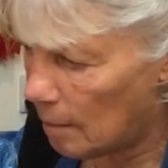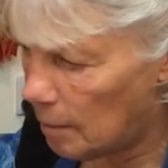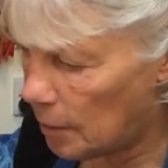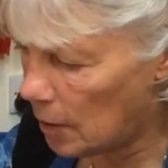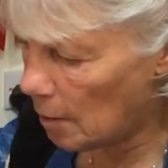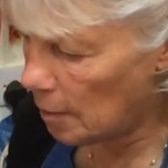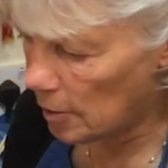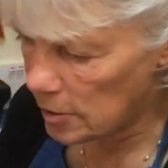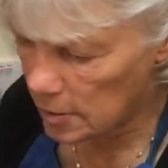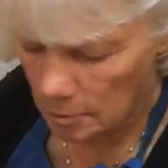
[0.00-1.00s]
blob
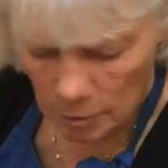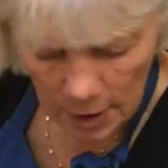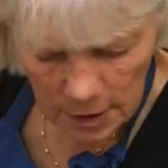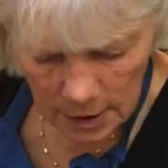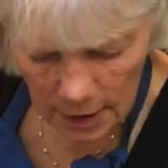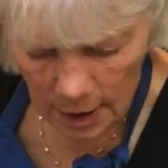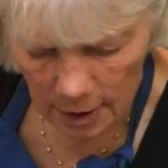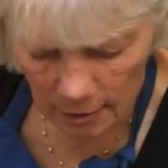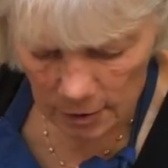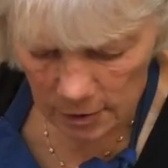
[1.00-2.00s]
on some brighter
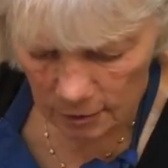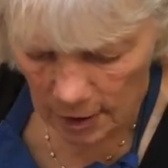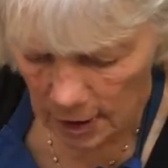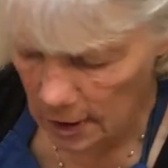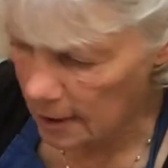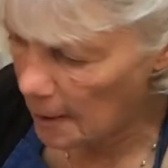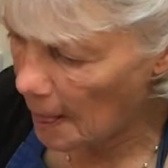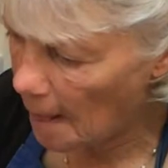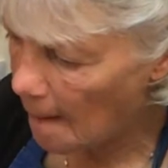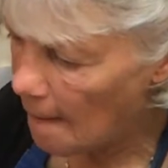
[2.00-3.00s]
areas of colour
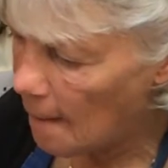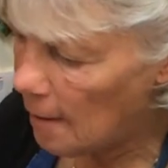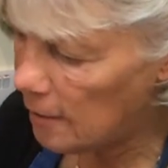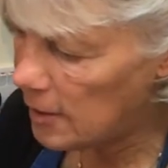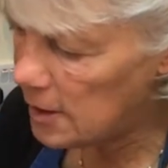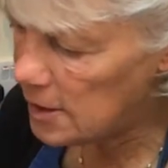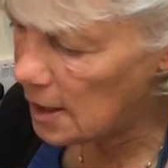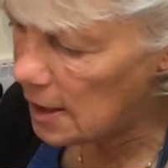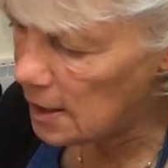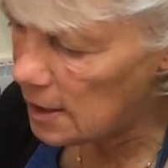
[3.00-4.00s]
on this
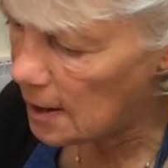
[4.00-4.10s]
side.